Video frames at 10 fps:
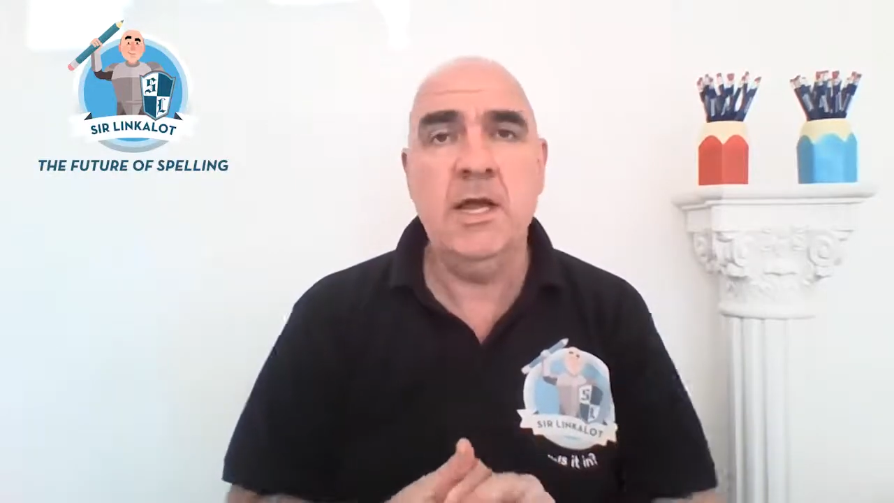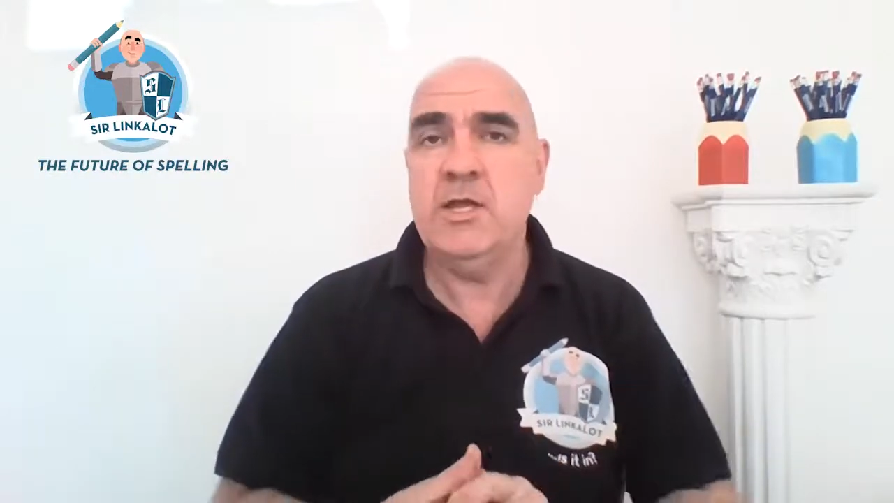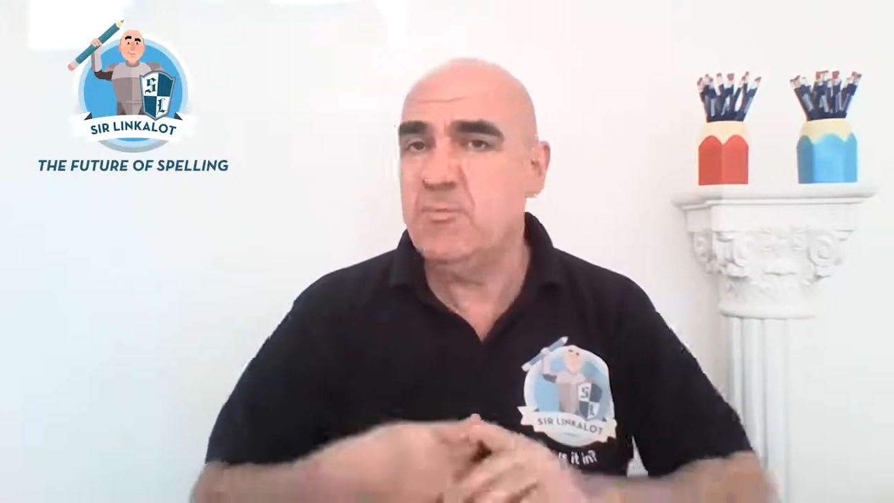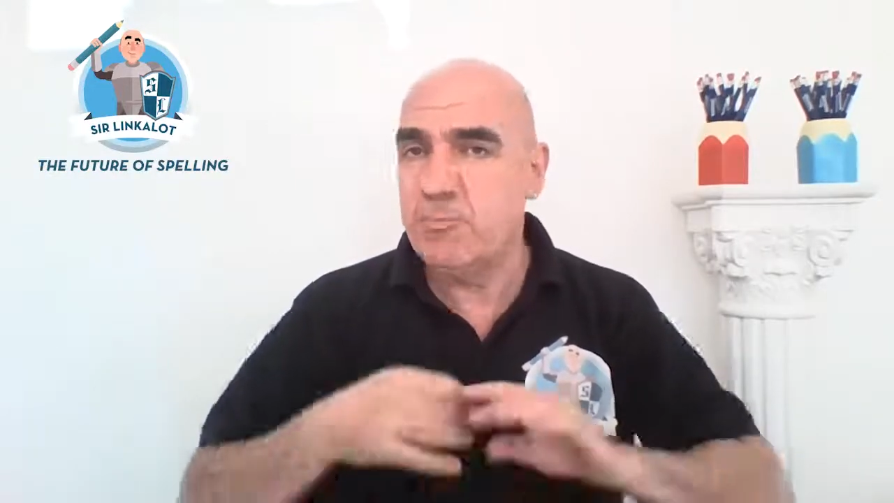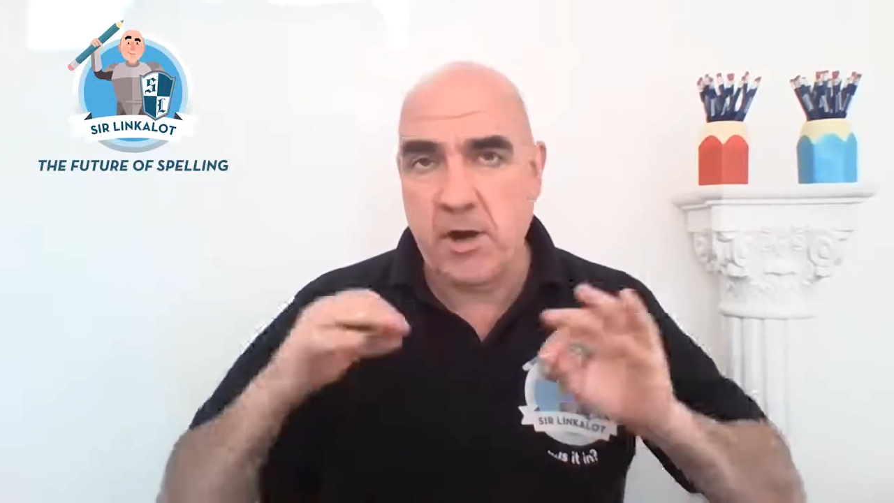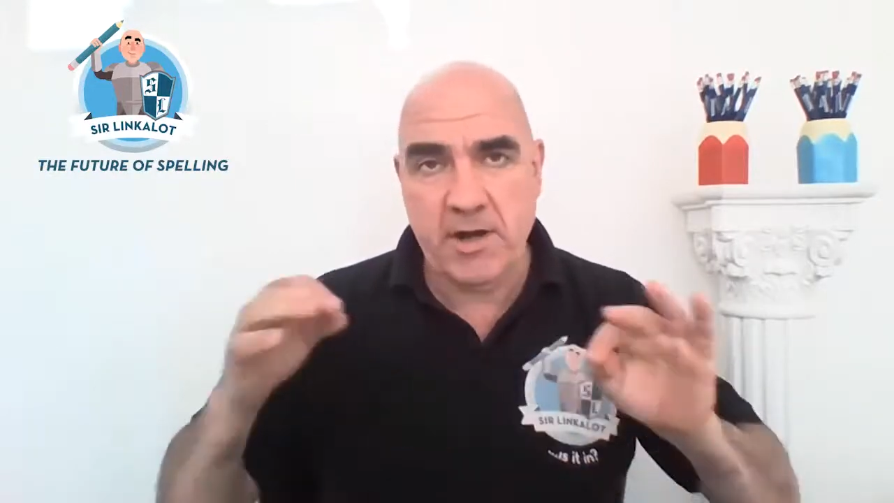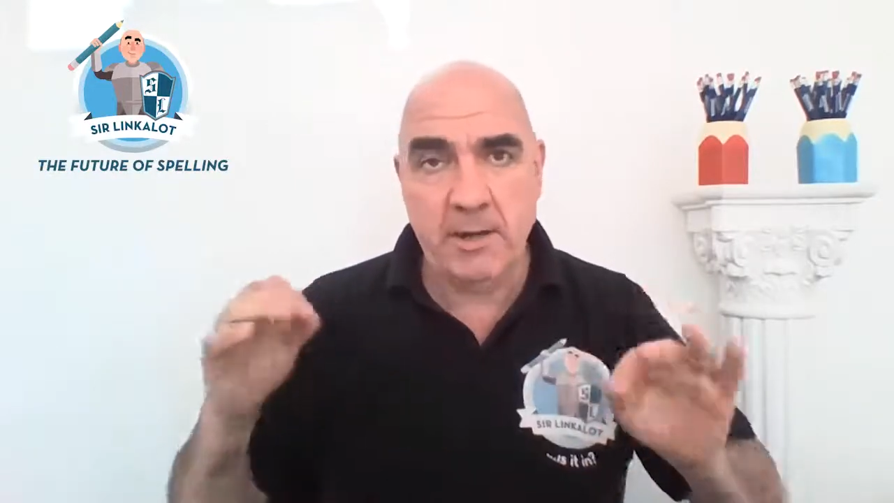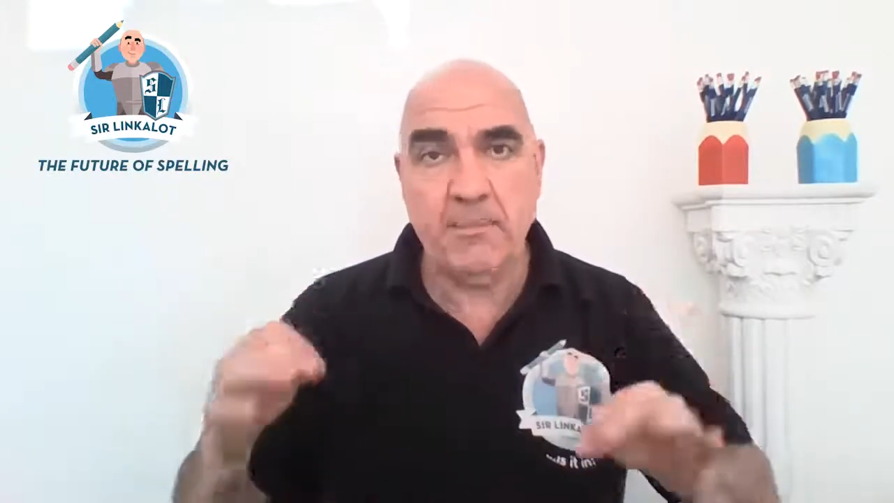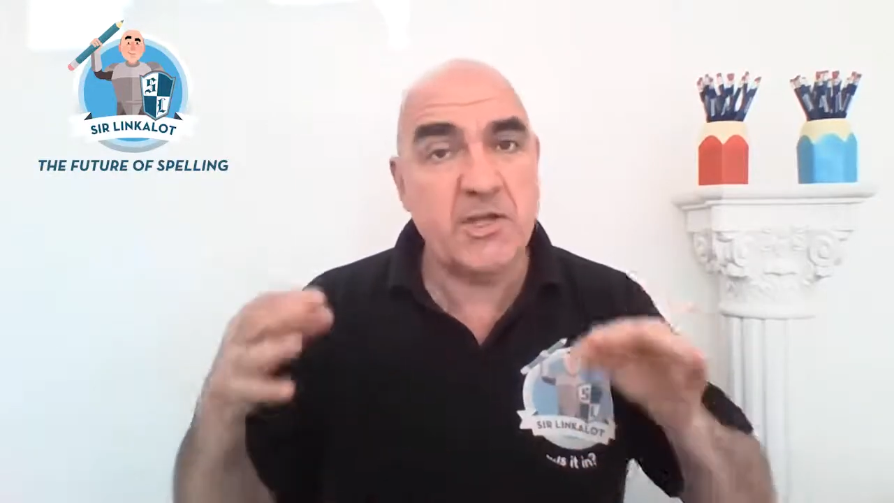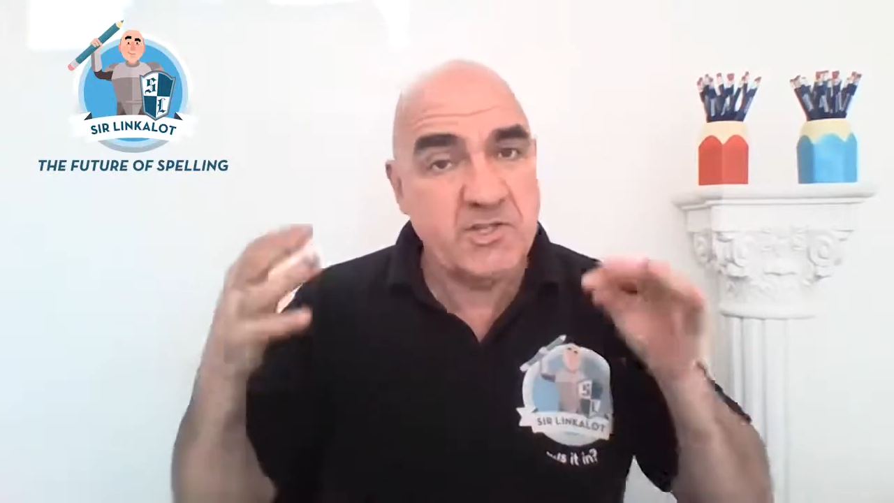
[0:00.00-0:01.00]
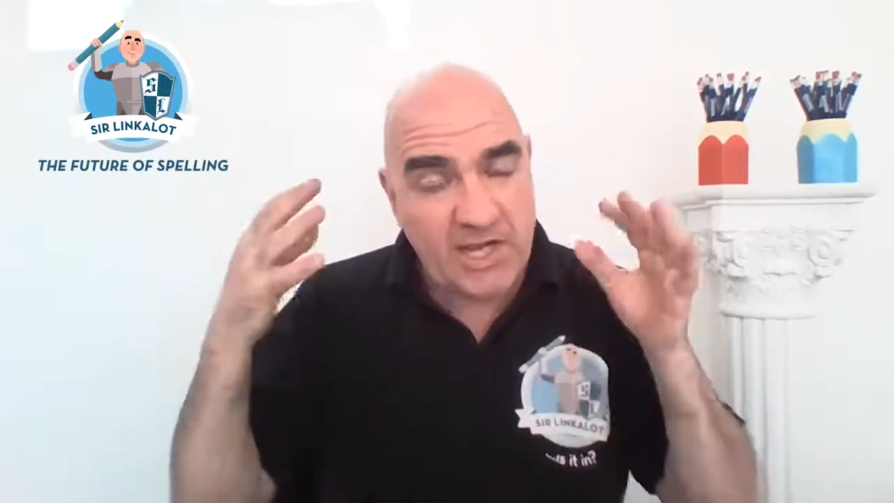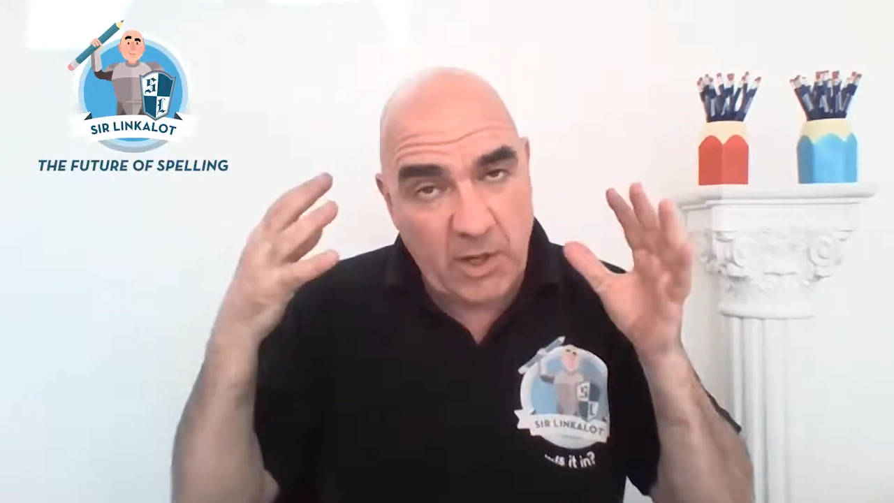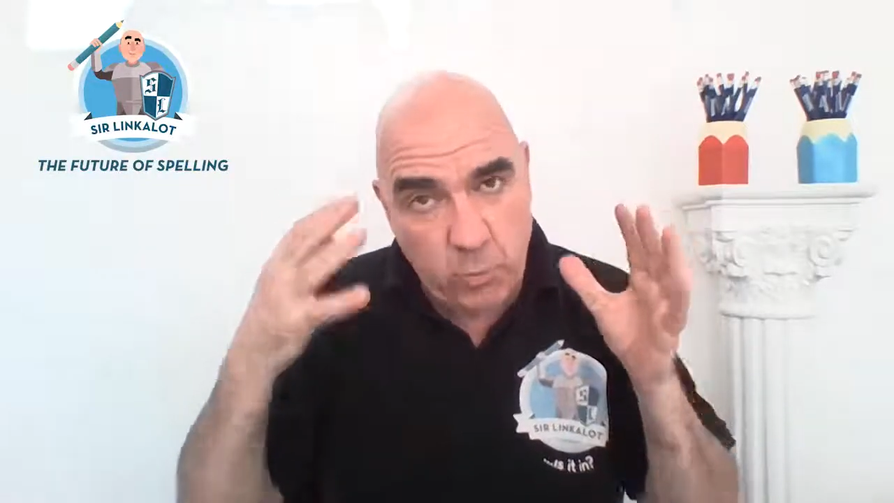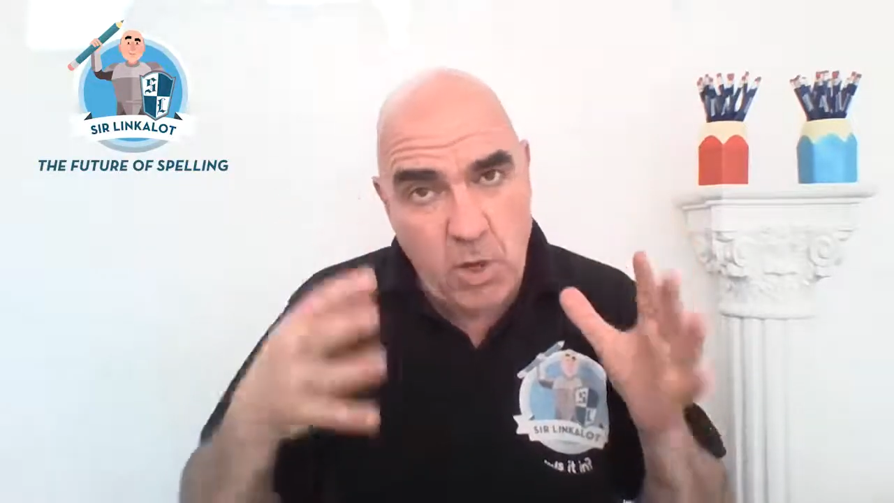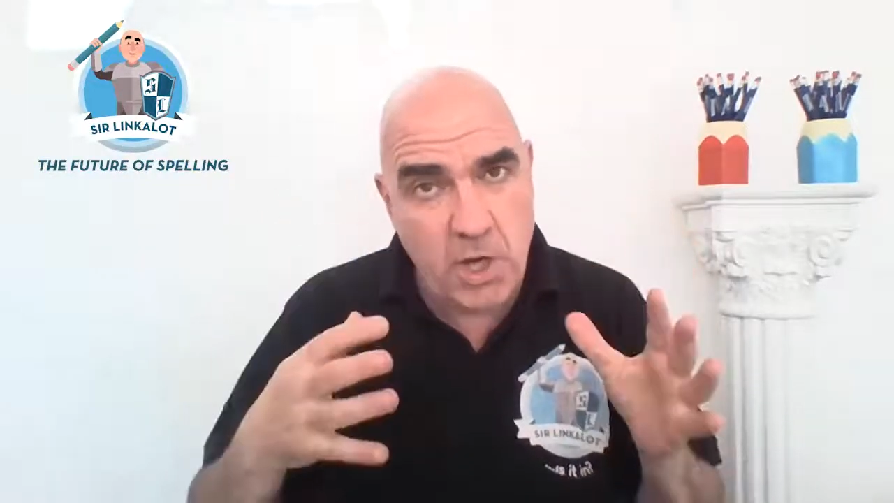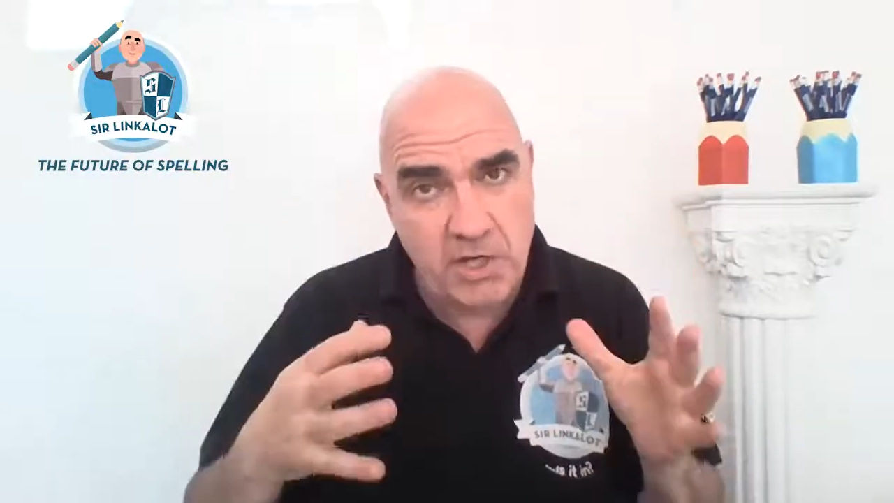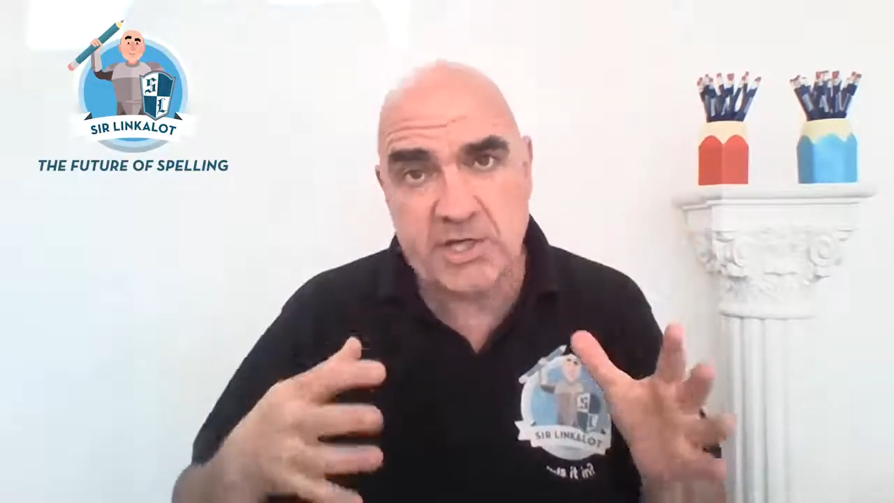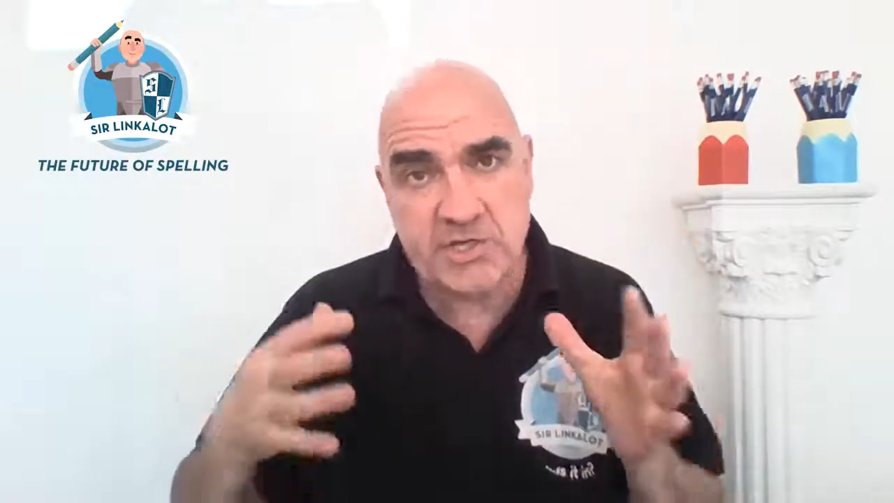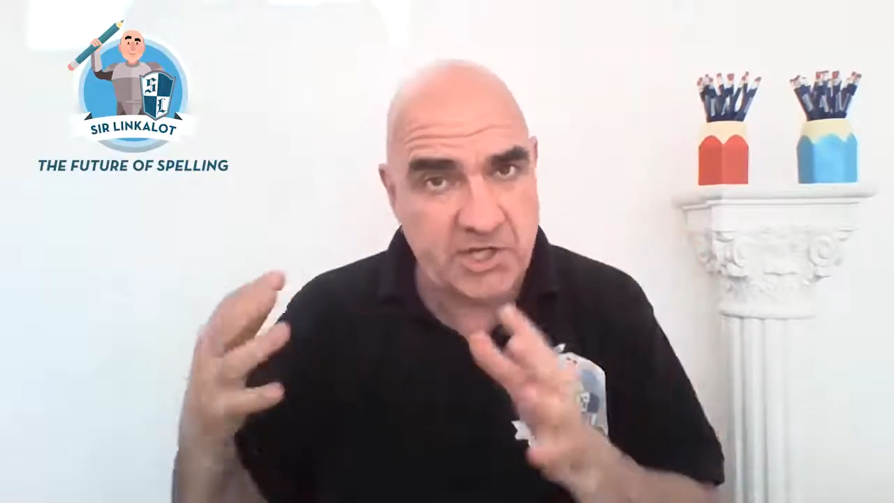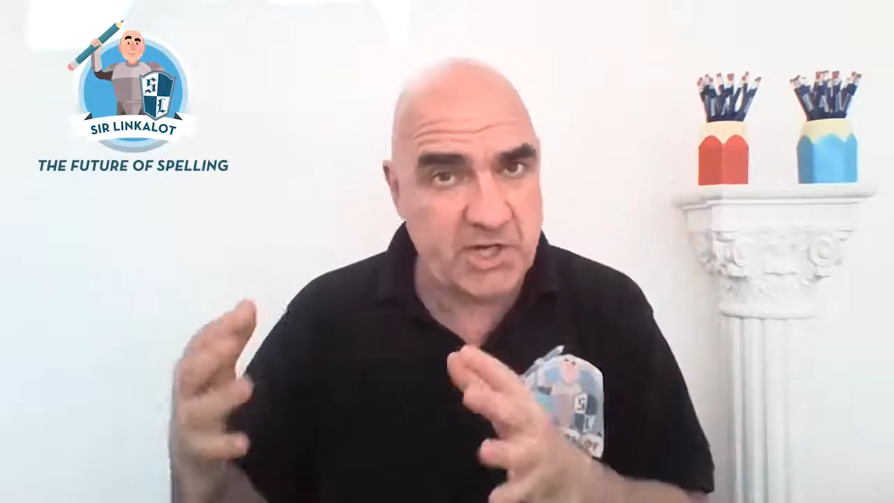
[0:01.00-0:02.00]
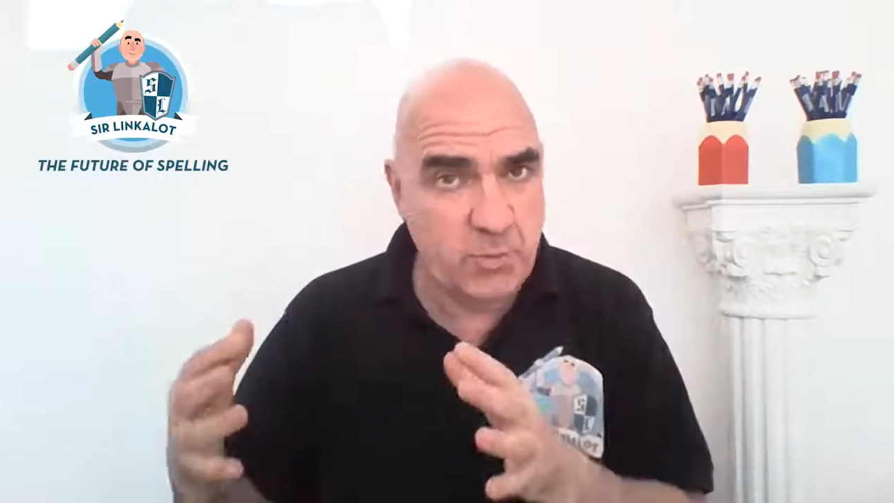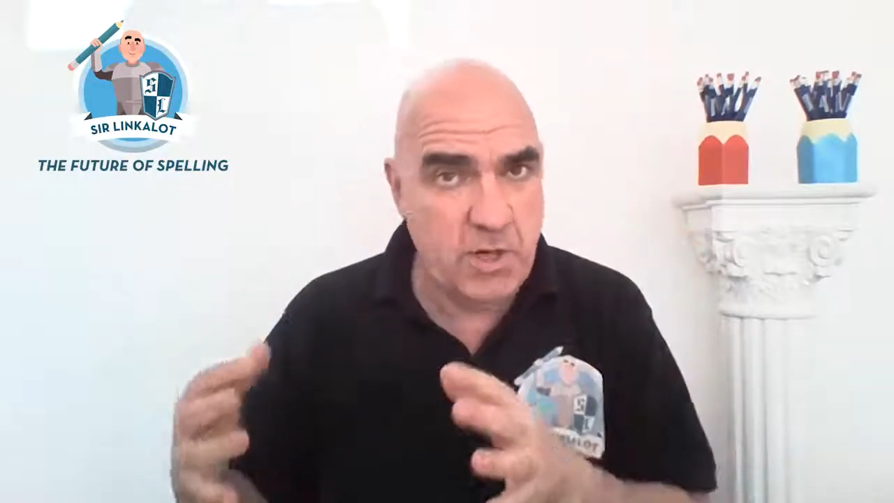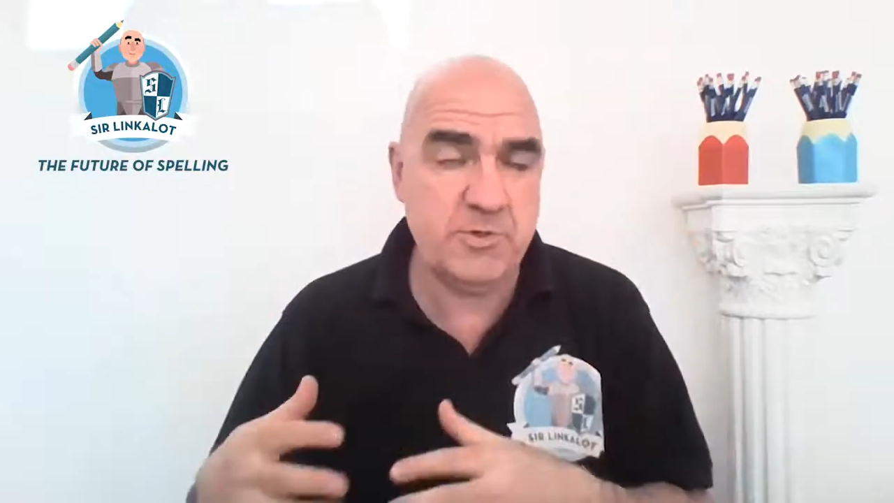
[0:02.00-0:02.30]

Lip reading: You've broken it up like seeing a word inside a word,